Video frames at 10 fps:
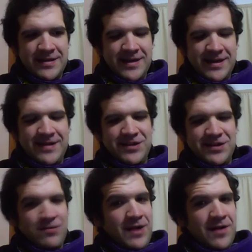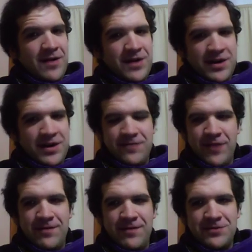in the general area of
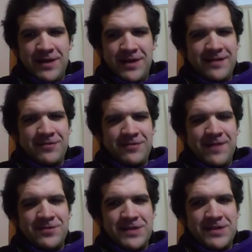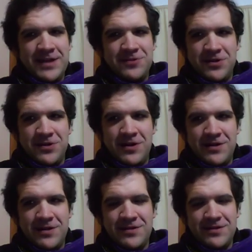Ravenswood. I don't think Ravenswood is actually
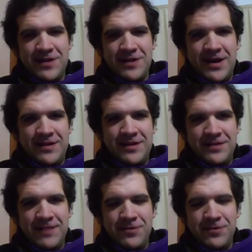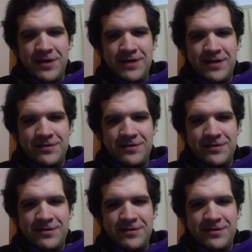called the neighborhood. I don't